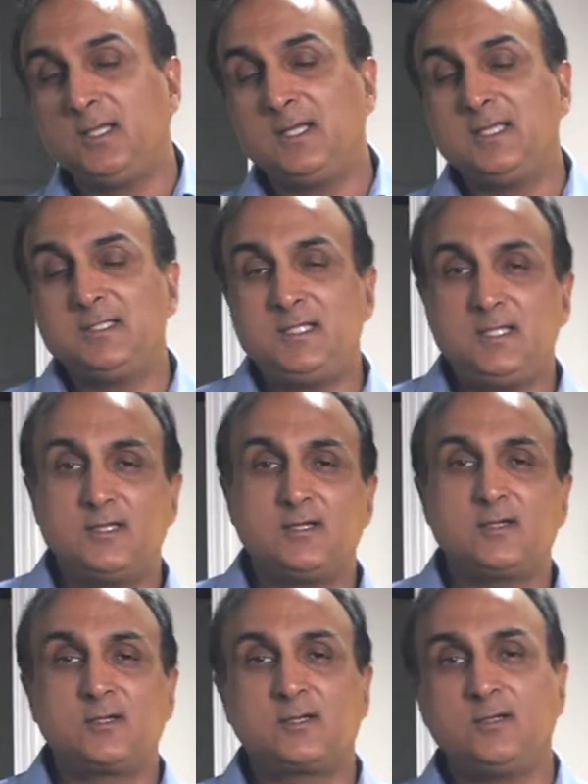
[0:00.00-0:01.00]

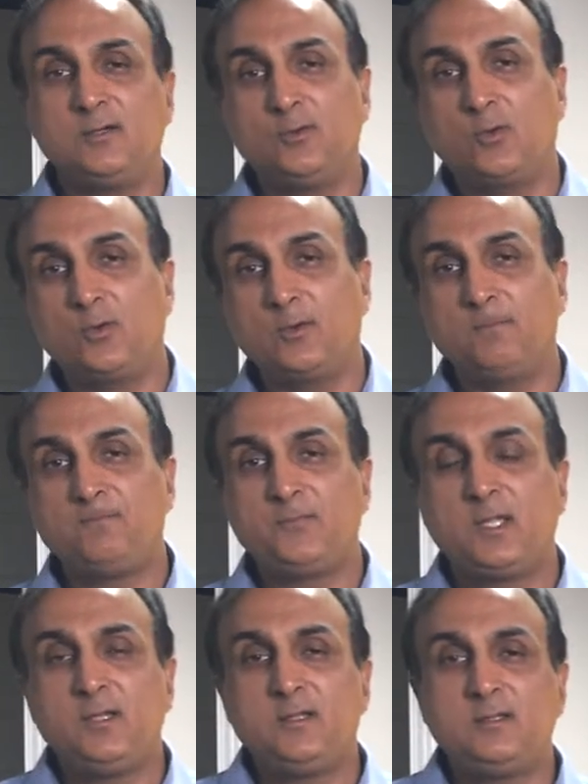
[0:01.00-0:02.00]
idea or
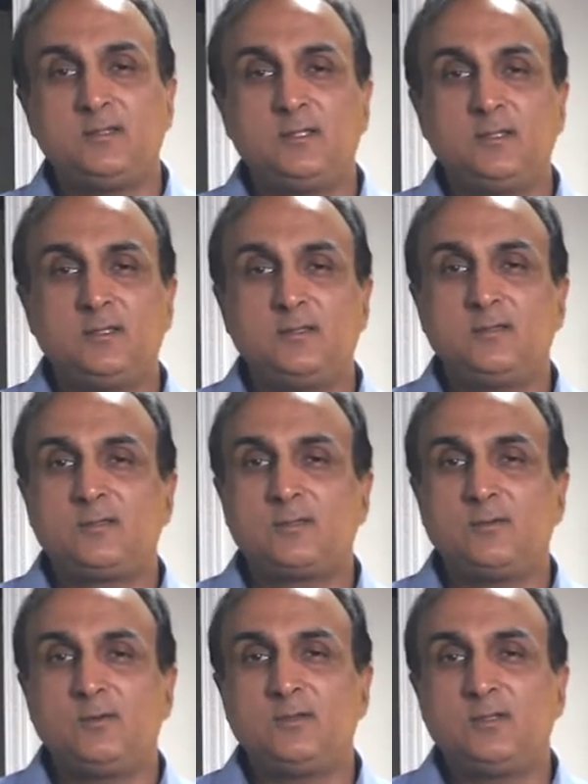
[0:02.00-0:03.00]
the
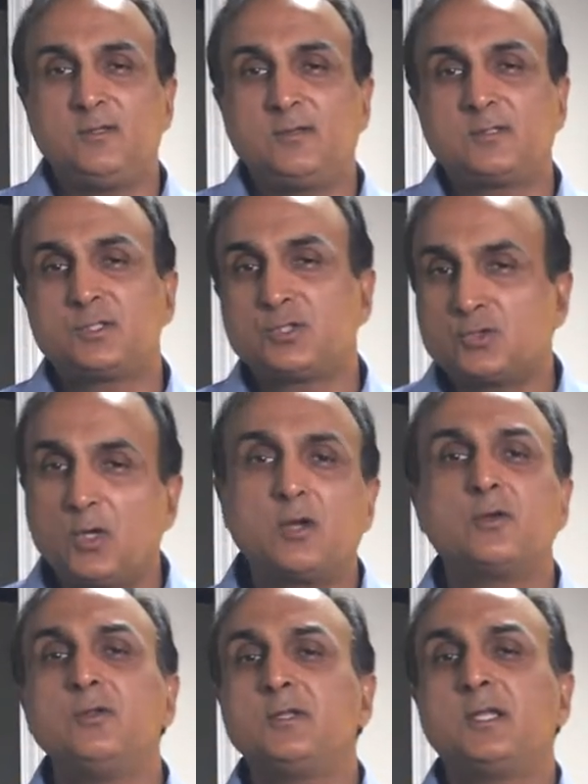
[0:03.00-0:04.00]

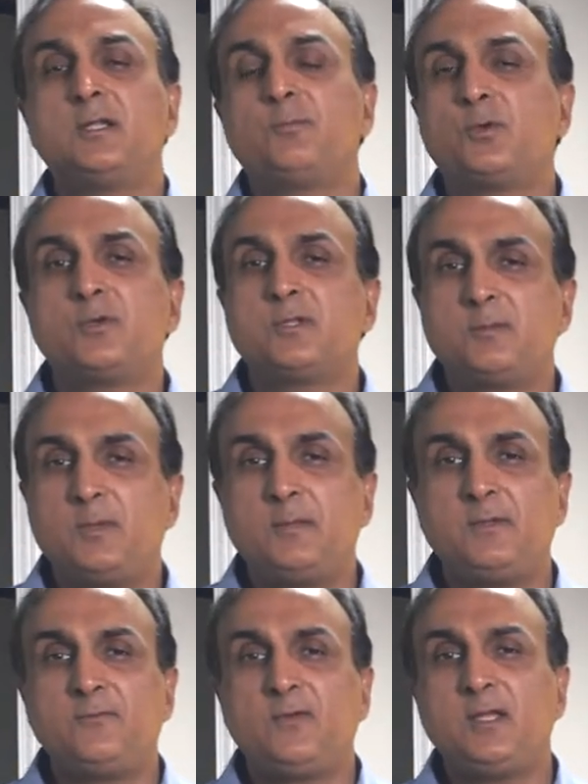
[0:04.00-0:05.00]
struggle that a person may
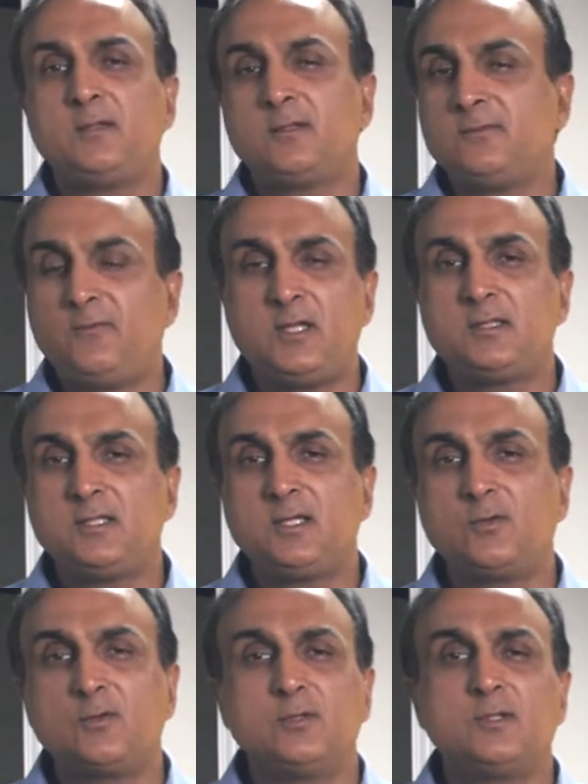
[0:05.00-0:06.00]
be
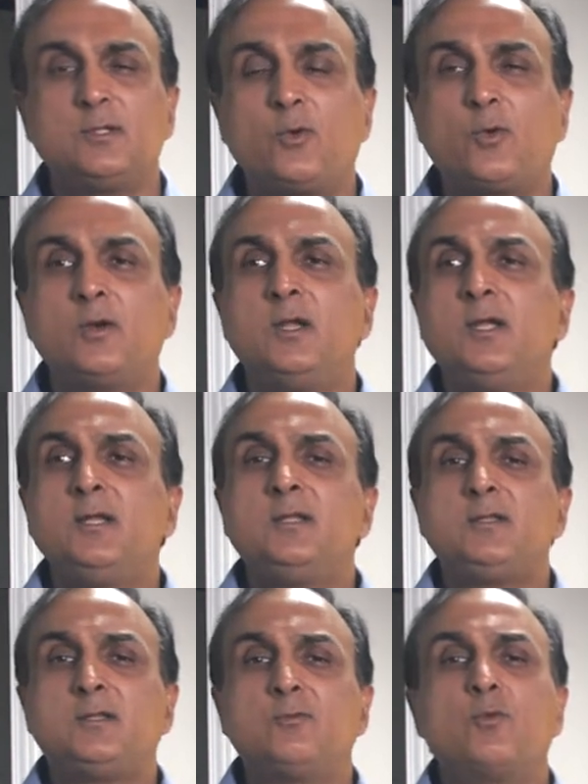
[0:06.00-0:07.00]
facing or
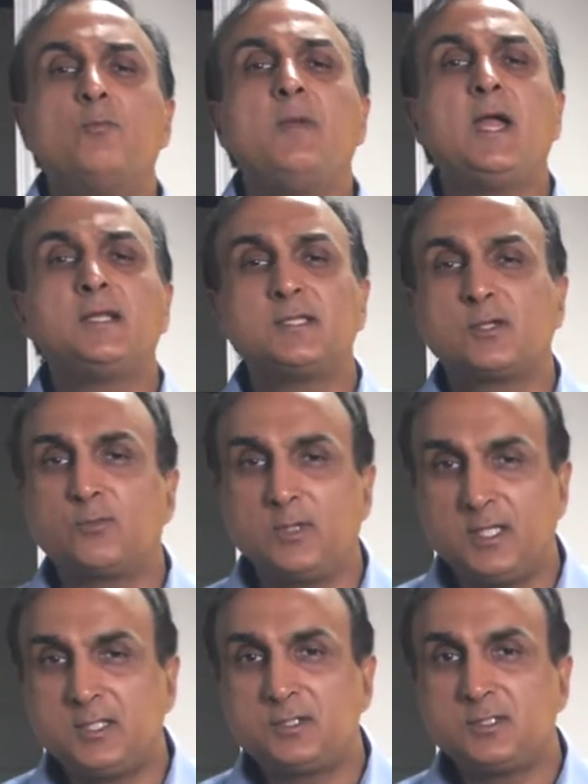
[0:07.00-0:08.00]
the romantic
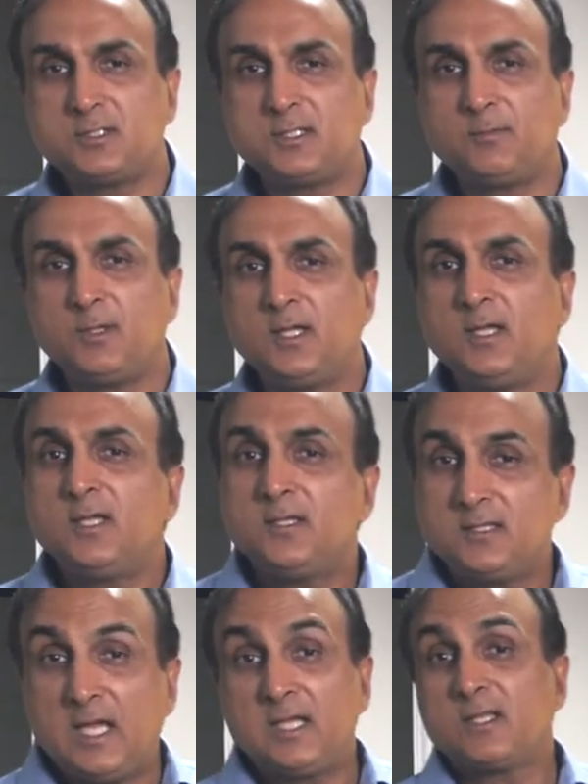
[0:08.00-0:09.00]
relationship.
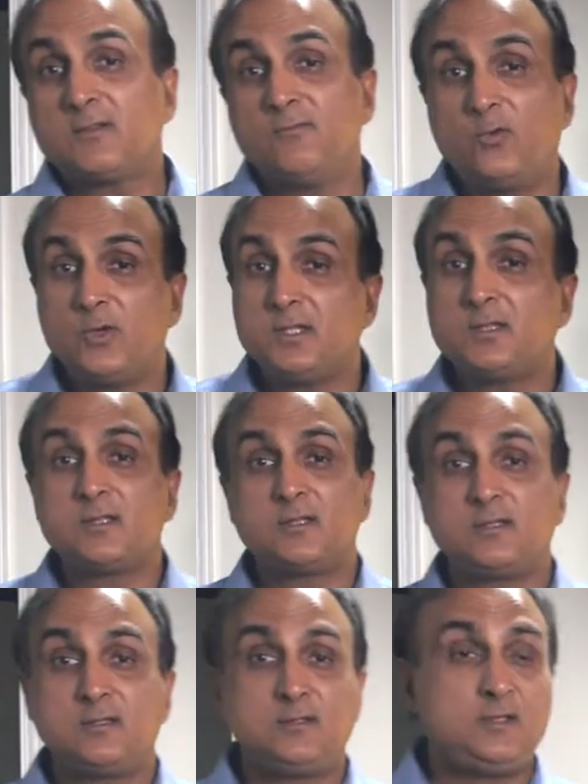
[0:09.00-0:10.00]
That's
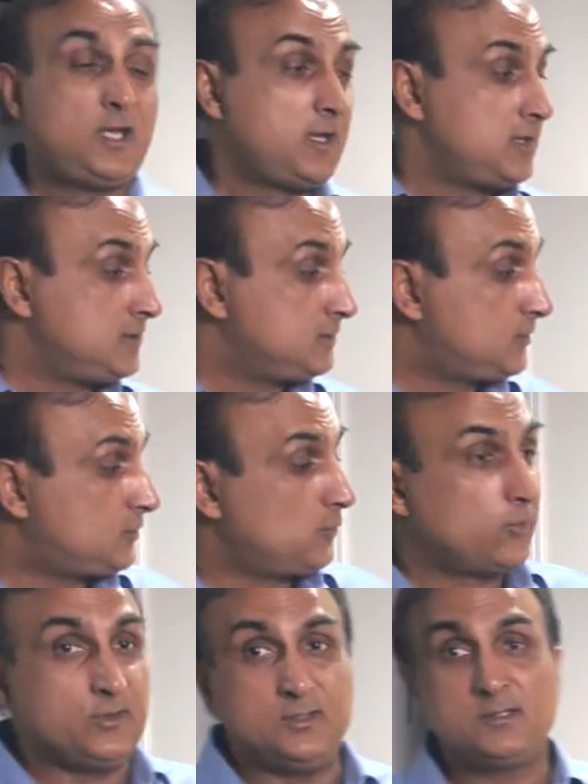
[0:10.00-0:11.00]
voice and
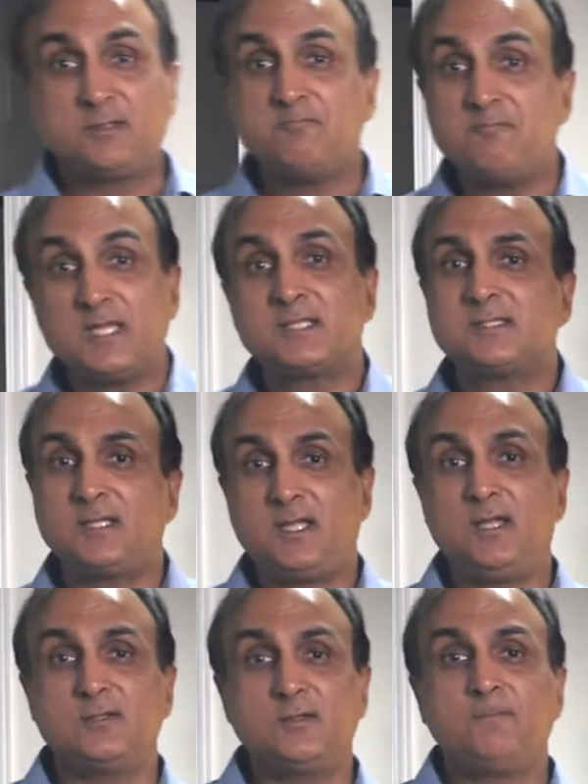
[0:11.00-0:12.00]
stories mixed
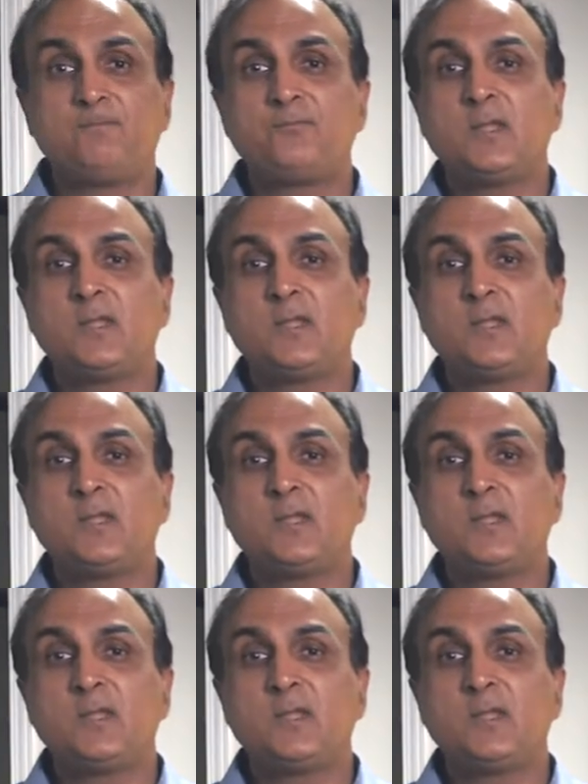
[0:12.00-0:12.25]
together.